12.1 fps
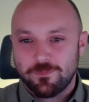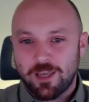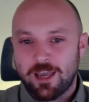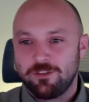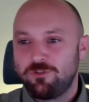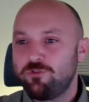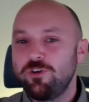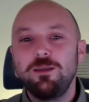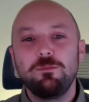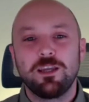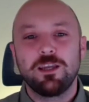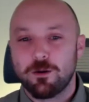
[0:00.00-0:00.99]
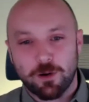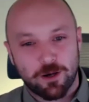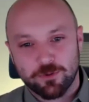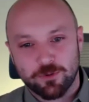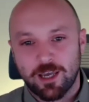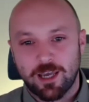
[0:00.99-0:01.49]
ha- dreaming
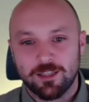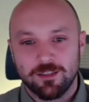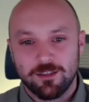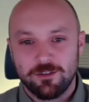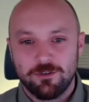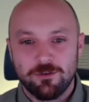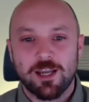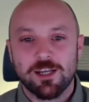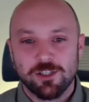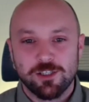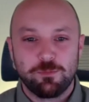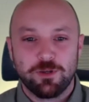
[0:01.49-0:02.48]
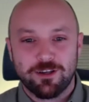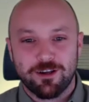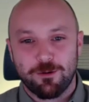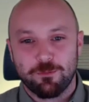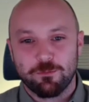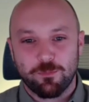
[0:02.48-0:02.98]
about that, you actually
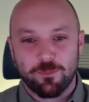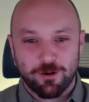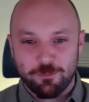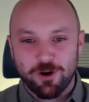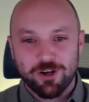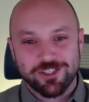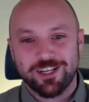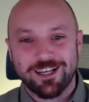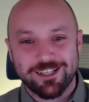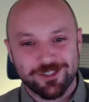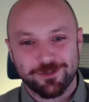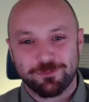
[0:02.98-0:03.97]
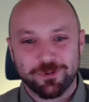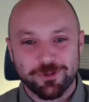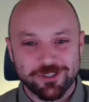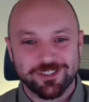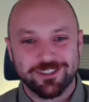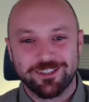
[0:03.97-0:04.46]
become a much nicer
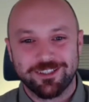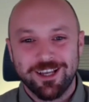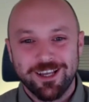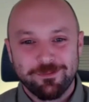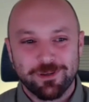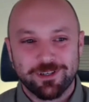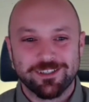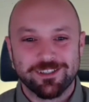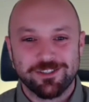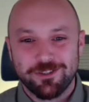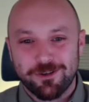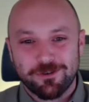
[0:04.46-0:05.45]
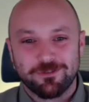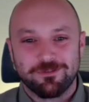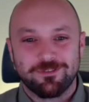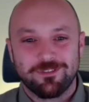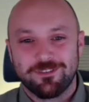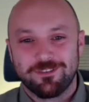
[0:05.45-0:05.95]
person, because you don't,
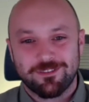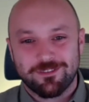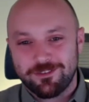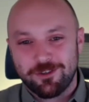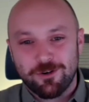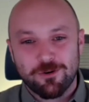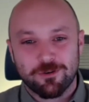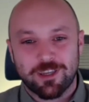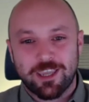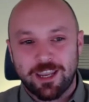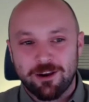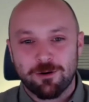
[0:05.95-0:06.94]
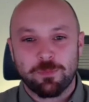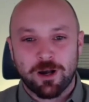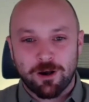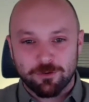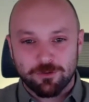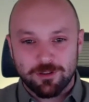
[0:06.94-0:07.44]
you don't care
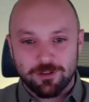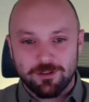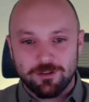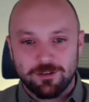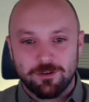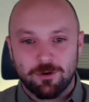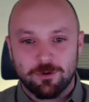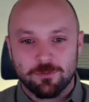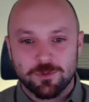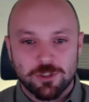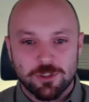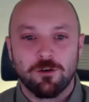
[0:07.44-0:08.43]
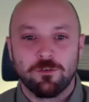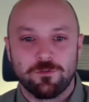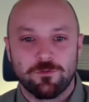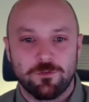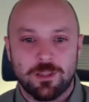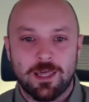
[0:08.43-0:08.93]
about, you know,
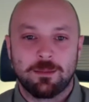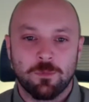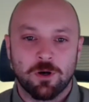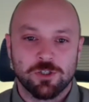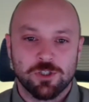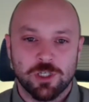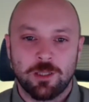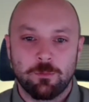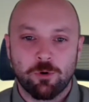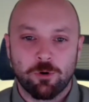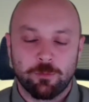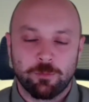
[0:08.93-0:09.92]
stuff that much anymore,